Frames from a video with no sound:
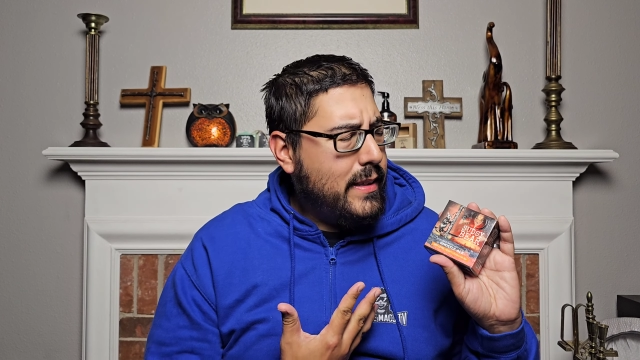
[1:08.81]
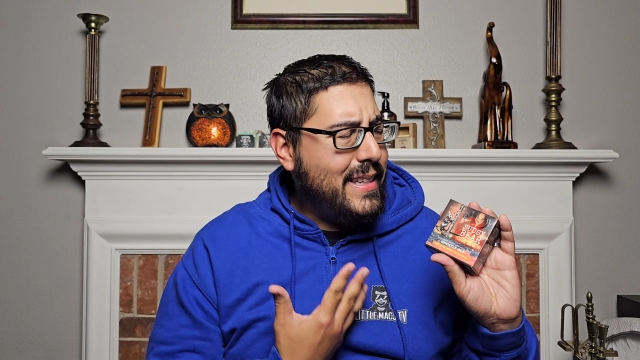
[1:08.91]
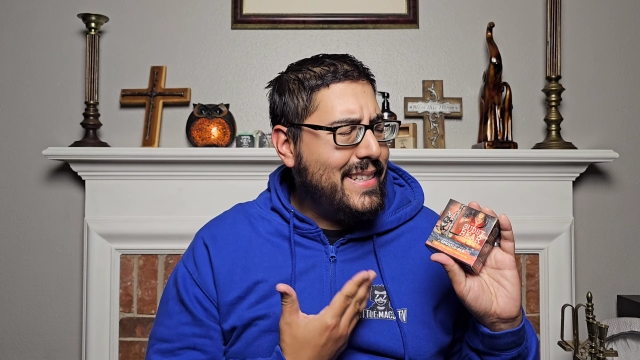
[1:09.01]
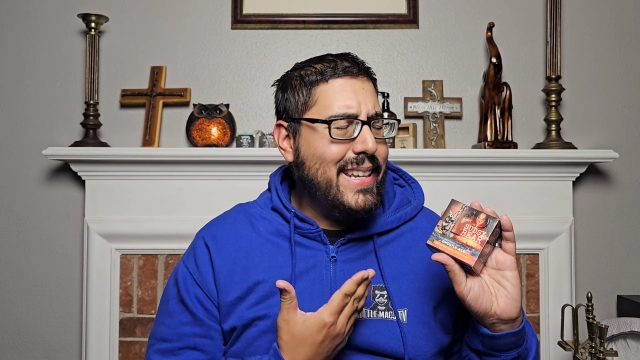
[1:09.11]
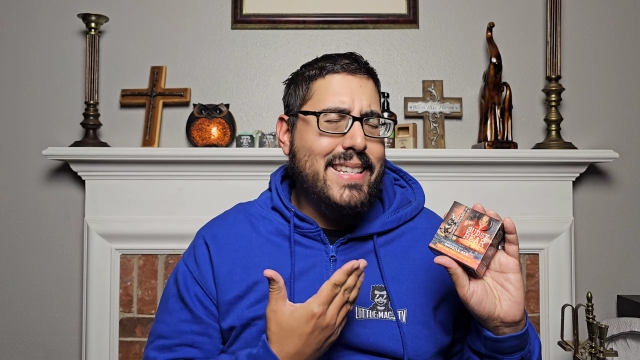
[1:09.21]

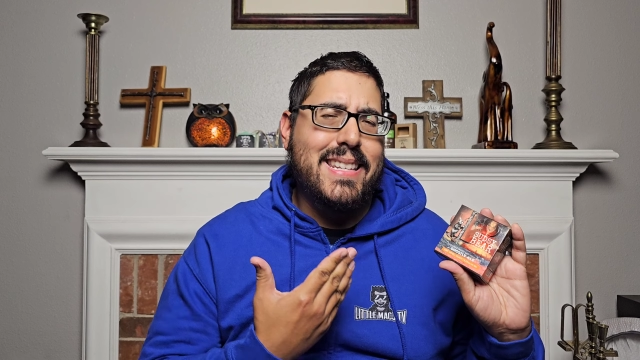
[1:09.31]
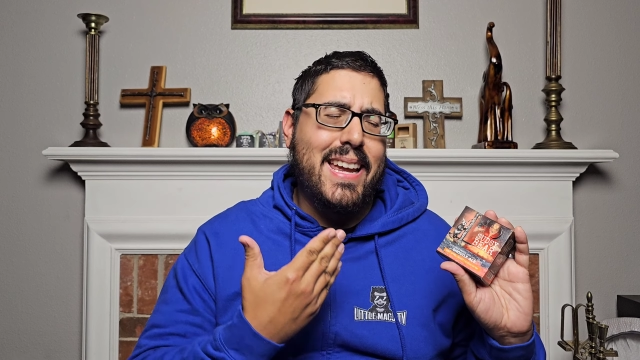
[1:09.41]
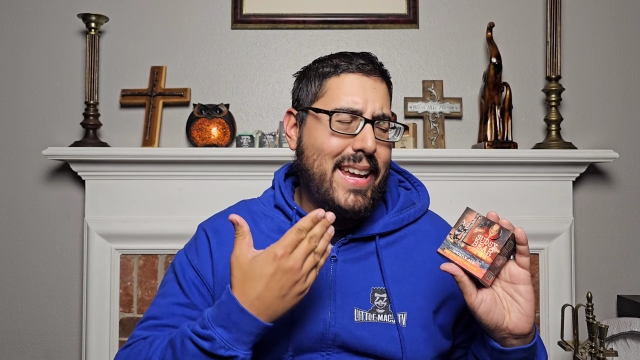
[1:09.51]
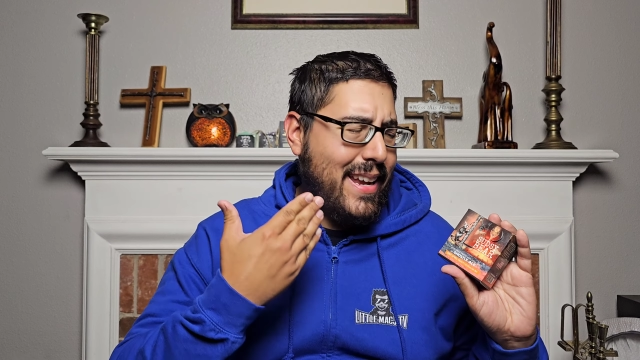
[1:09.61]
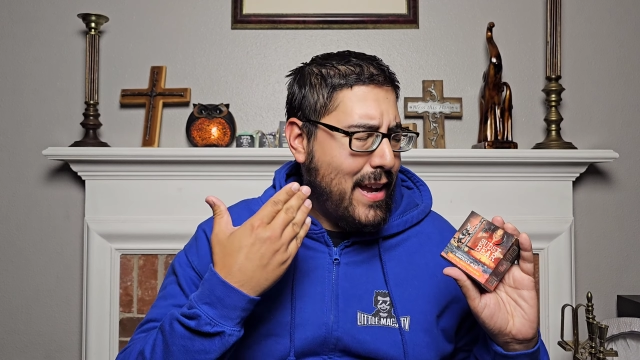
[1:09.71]
This is
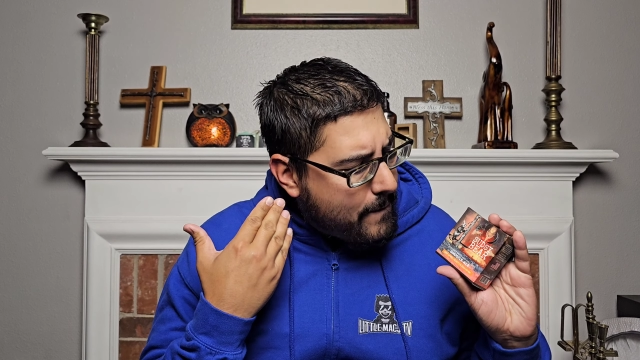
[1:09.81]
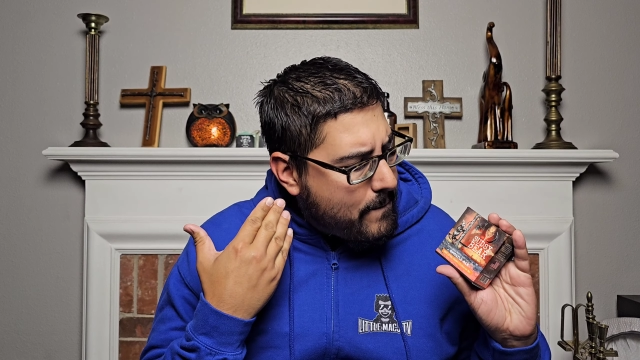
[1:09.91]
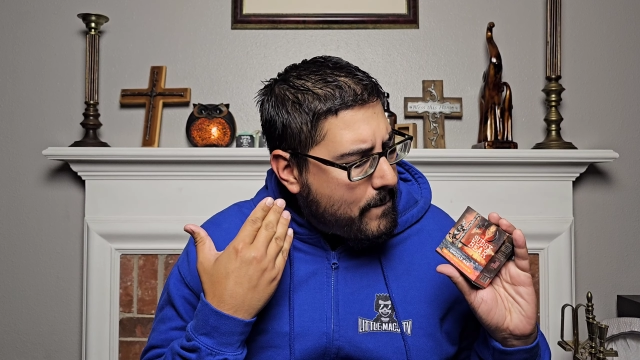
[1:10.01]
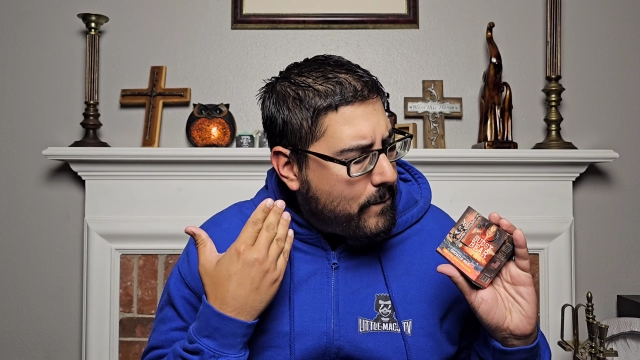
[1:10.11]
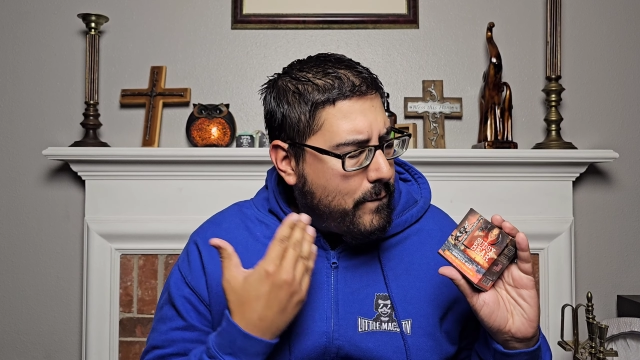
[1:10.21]
a
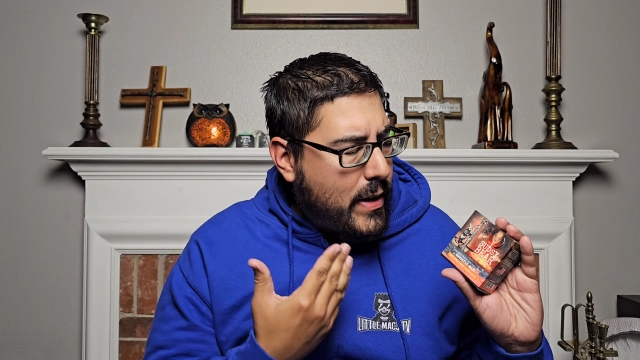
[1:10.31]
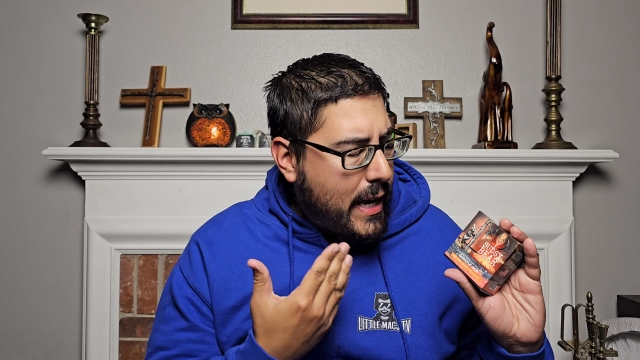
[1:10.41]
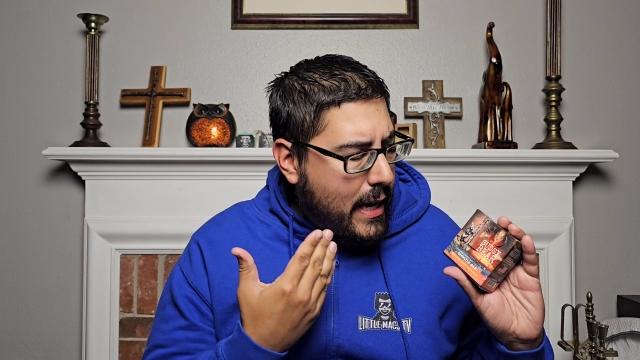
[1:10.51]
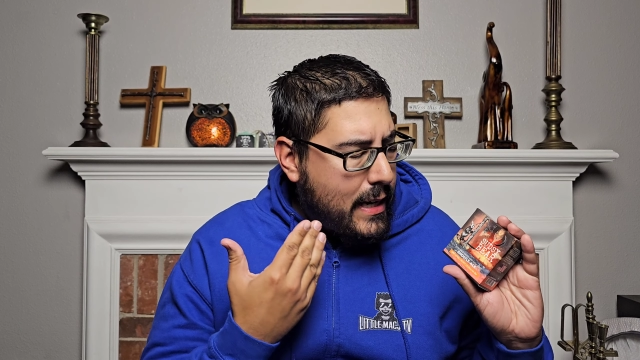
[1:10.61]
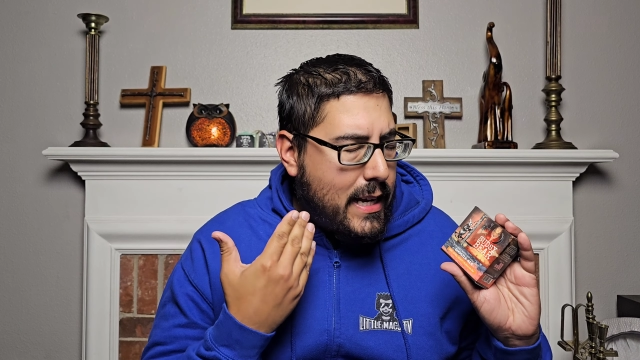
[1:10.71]

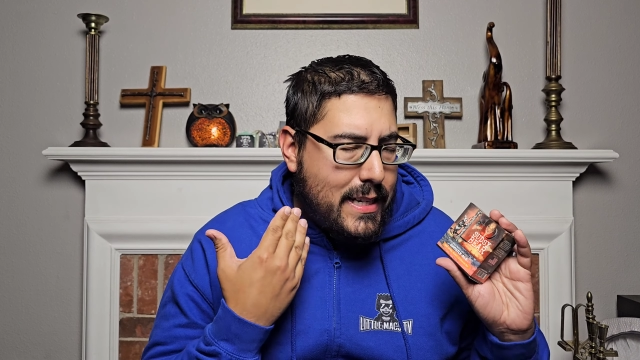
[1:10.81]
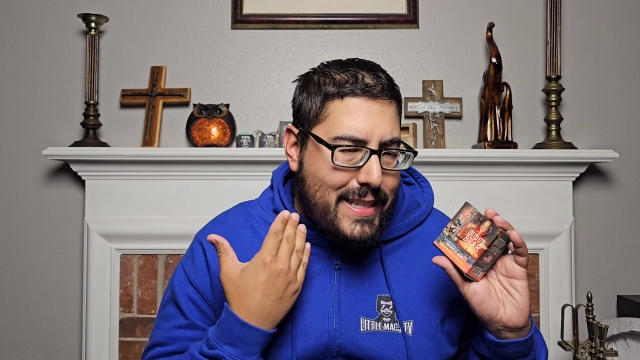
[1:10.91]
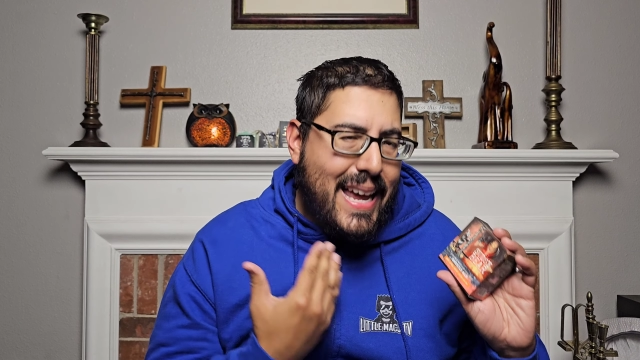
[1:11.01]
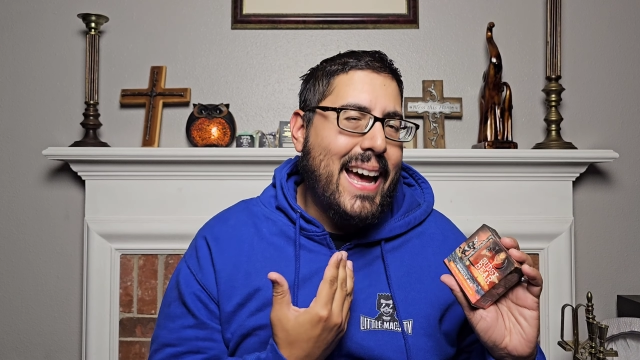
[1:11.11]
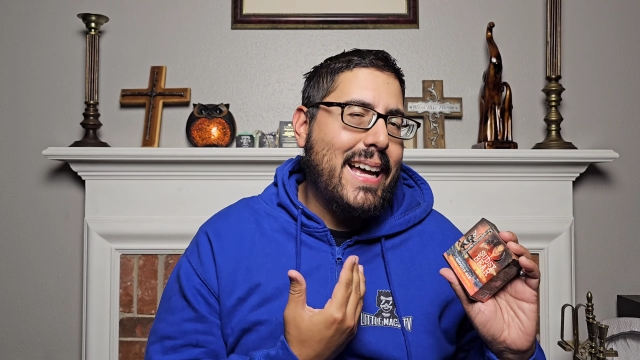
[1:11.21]

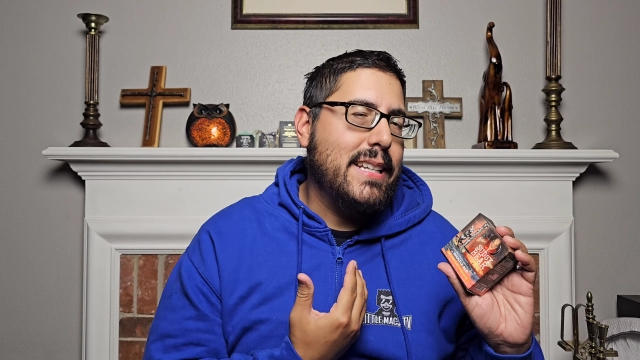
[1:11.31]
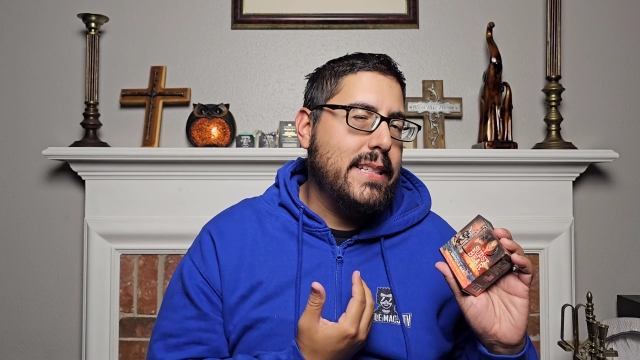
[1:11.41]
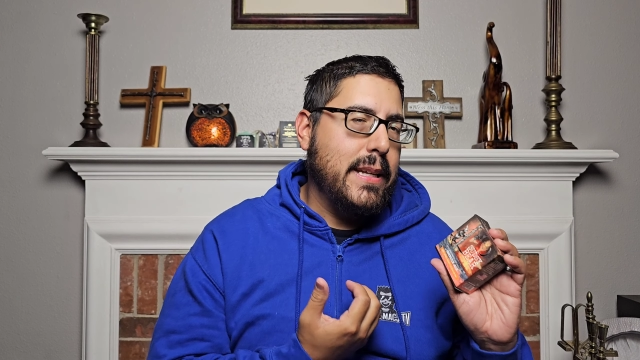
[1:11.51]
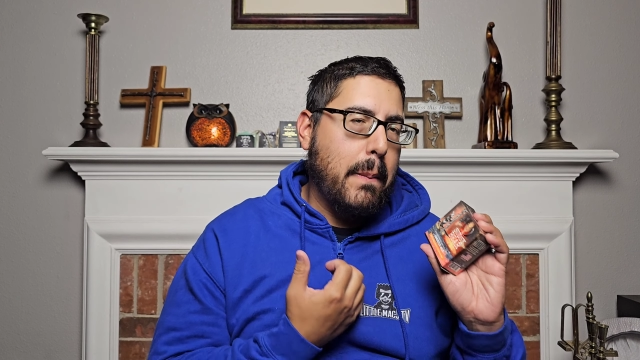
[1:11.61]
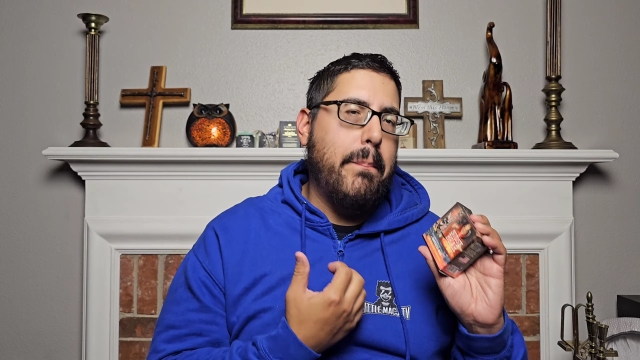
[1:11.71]

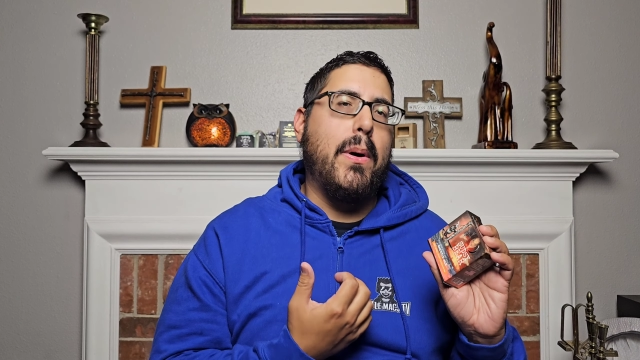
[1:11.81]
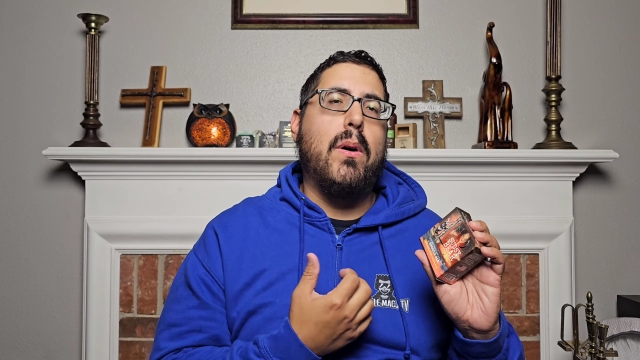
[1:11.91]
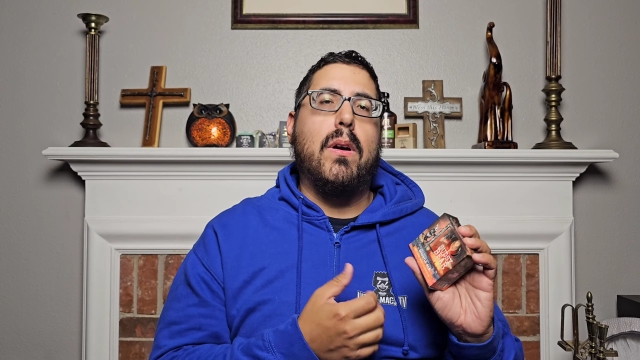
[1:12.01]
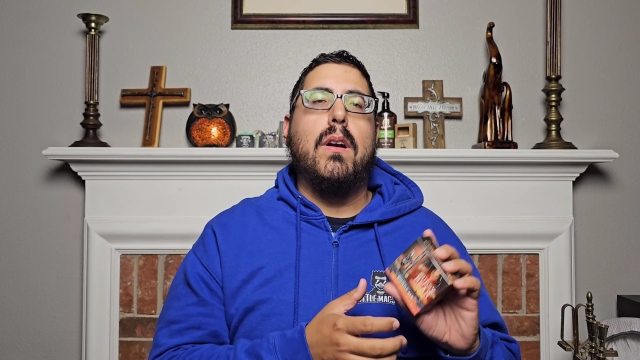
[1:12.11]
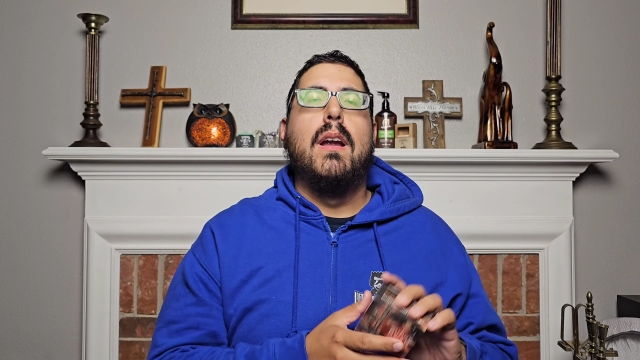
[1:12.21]
fantastic
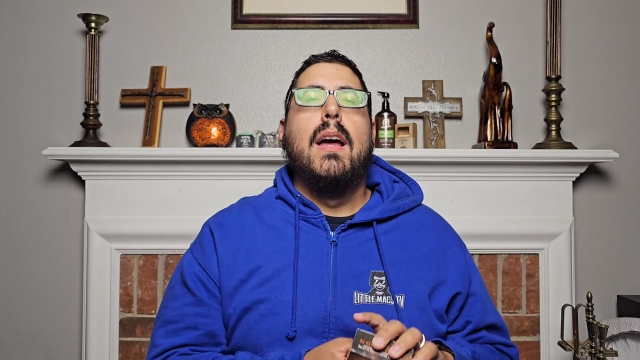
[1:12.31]
bar.